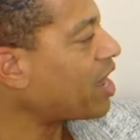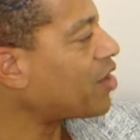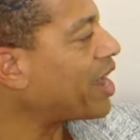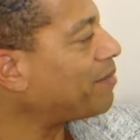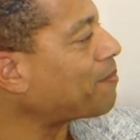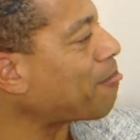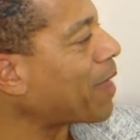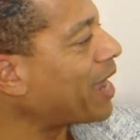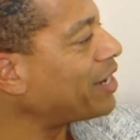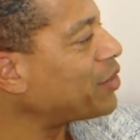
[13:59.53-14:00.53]
All right,
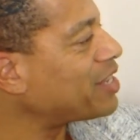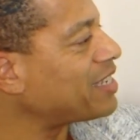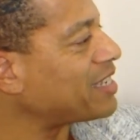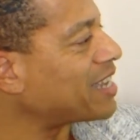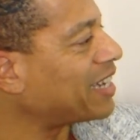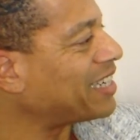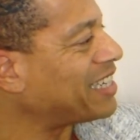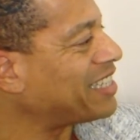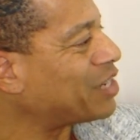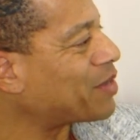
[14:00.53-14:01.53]
I know this is not an
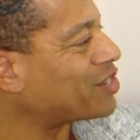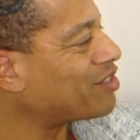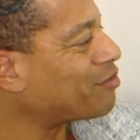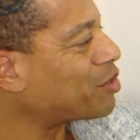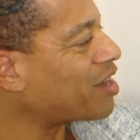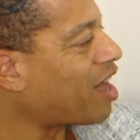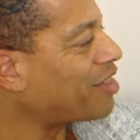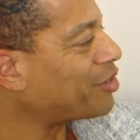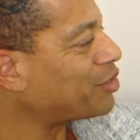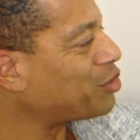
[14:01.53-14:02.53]
easy question for an author